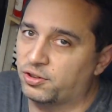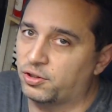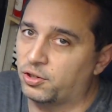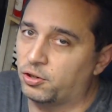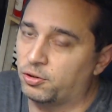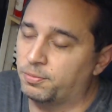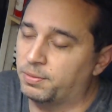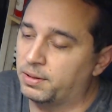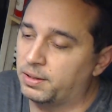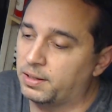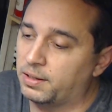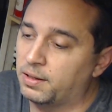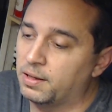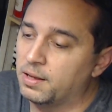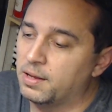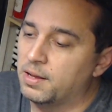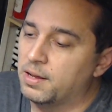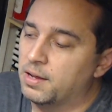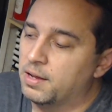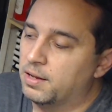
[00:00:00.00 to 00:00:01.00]
thermally
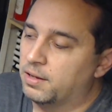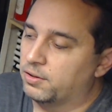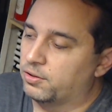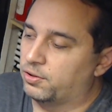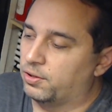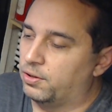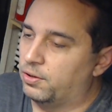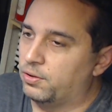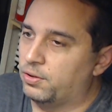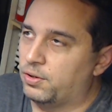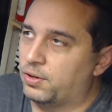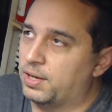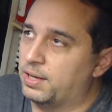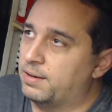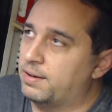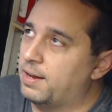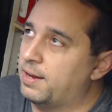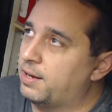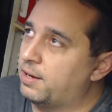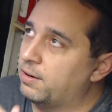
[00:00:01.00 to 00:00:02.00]
so you can
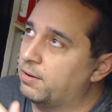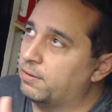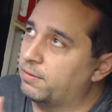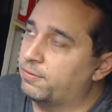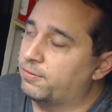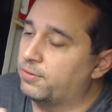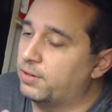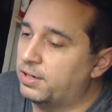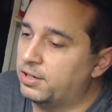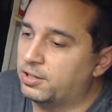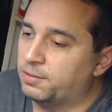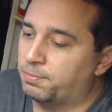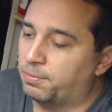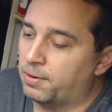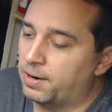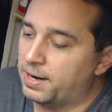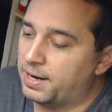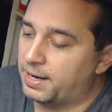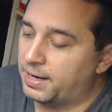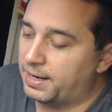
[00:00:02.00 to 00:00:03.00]
take your freeze
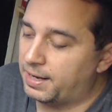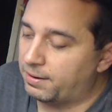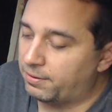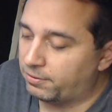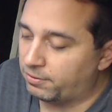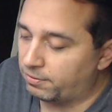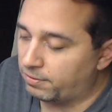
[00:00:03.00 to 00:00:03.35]
spray and then